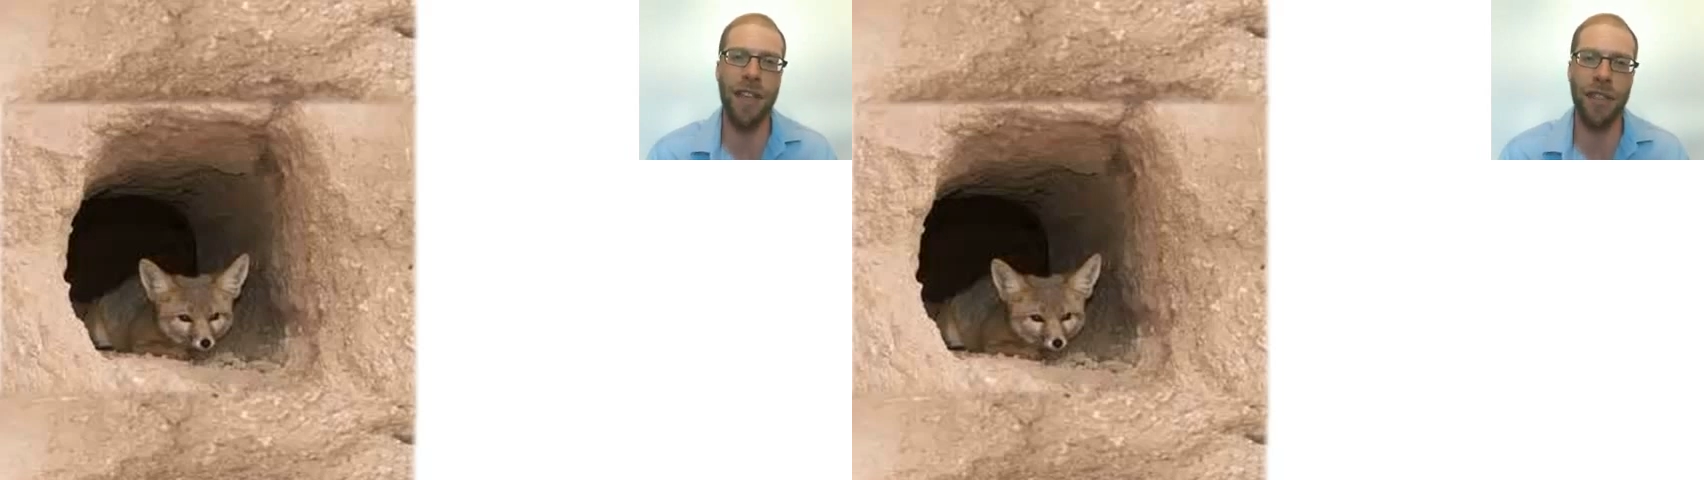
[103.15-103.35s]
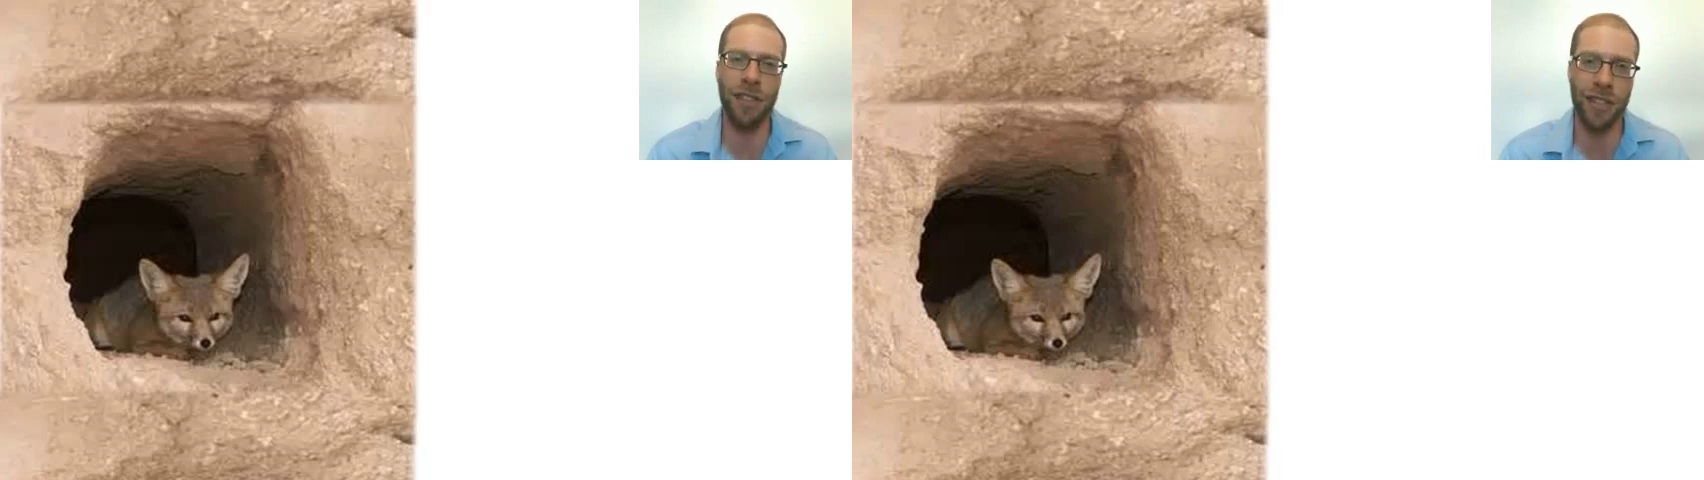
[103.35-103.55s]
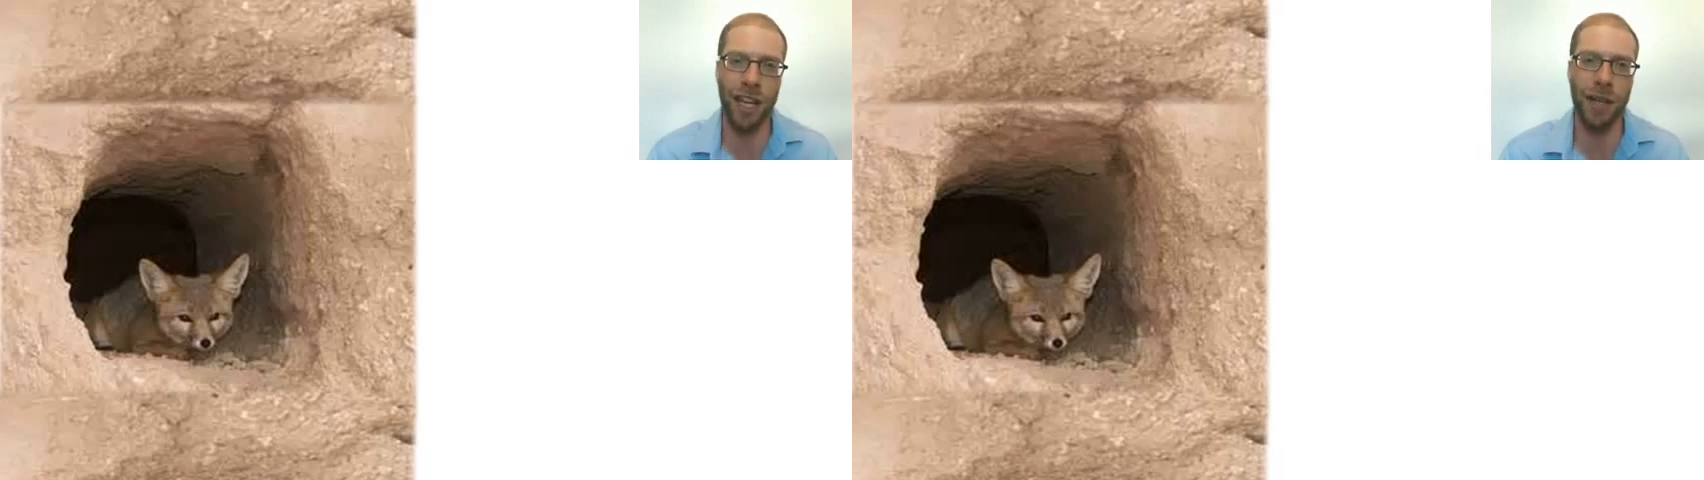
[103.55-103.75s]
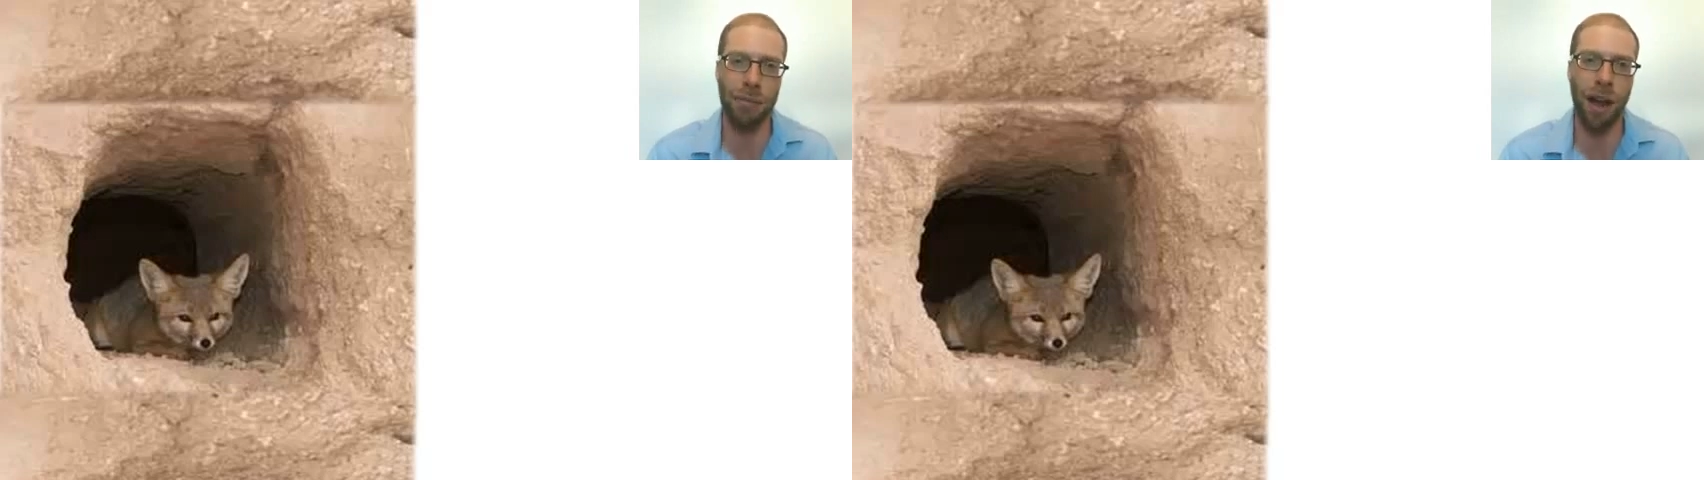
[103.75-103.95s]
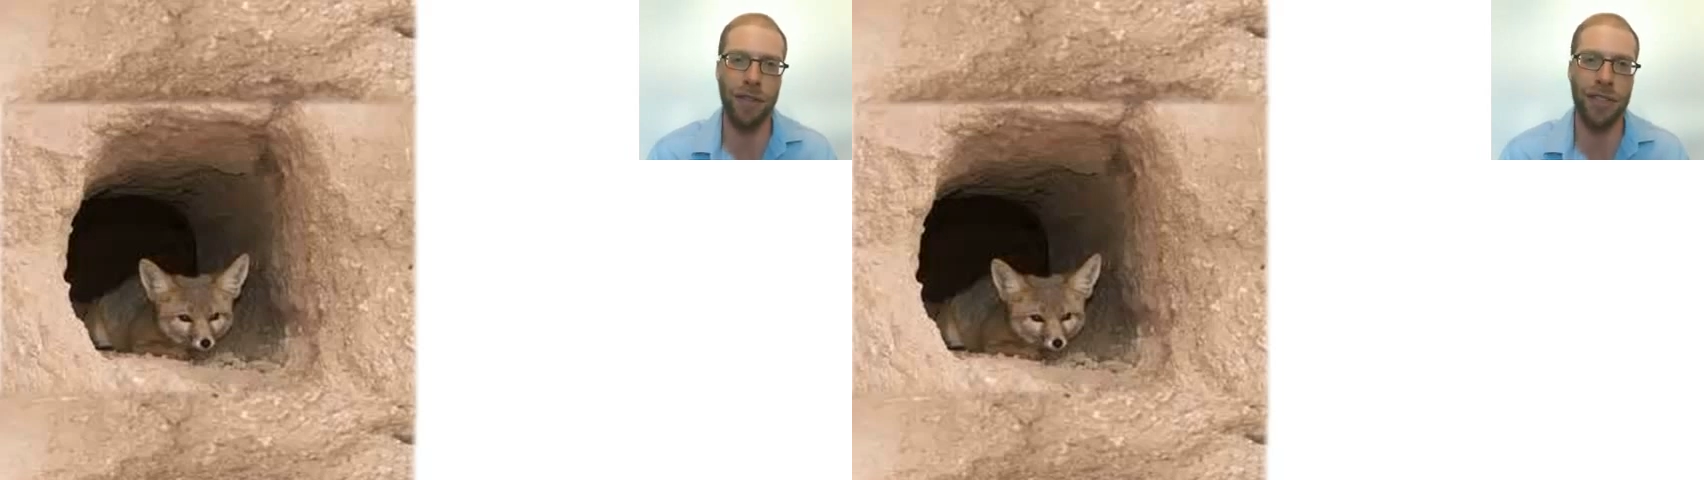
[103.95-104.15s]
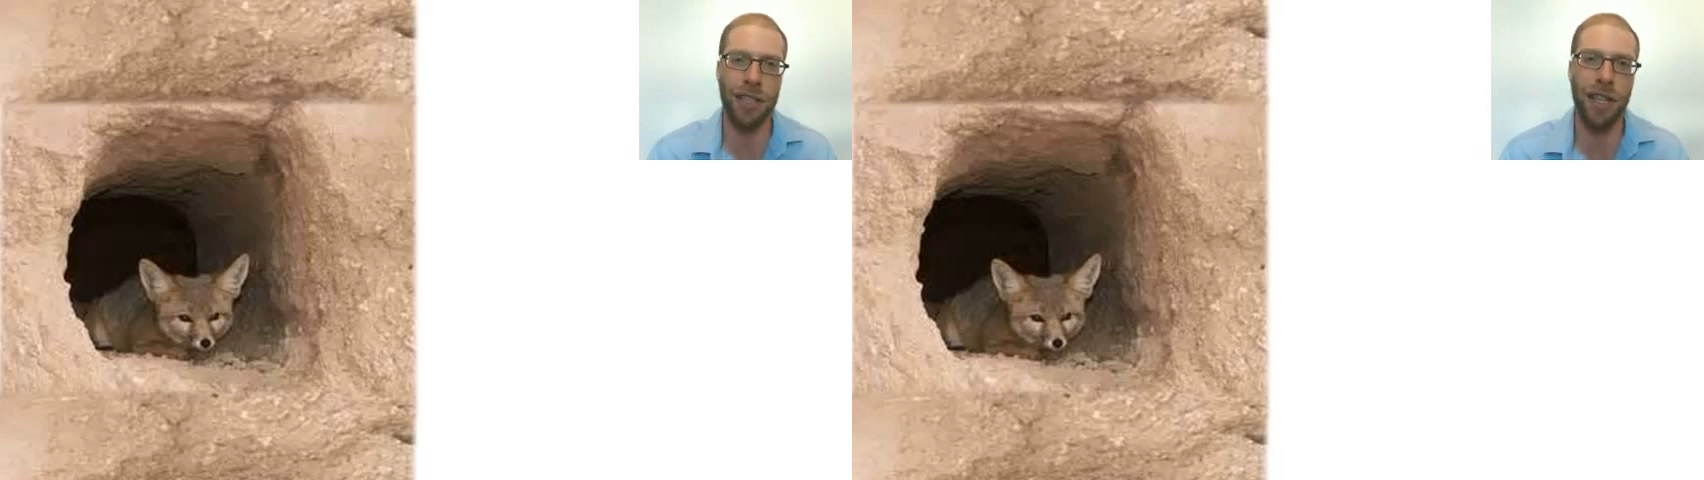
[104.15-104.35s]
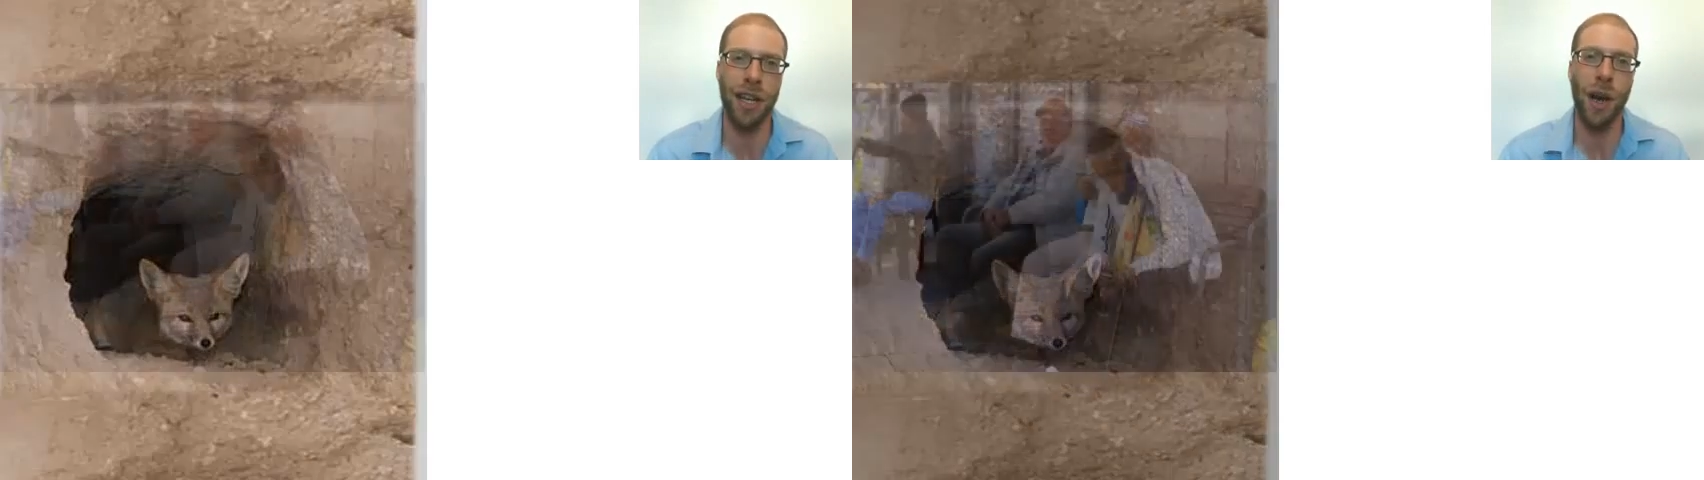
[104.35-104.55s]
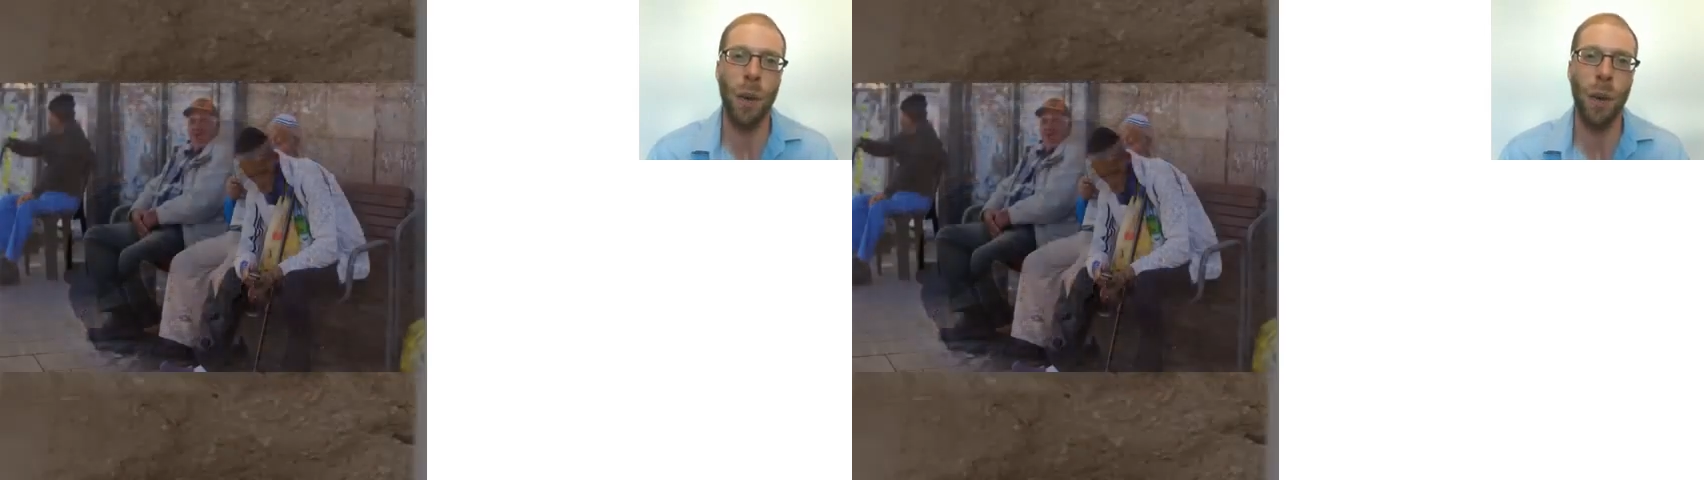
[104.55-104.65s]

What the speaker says: that the second prophecy,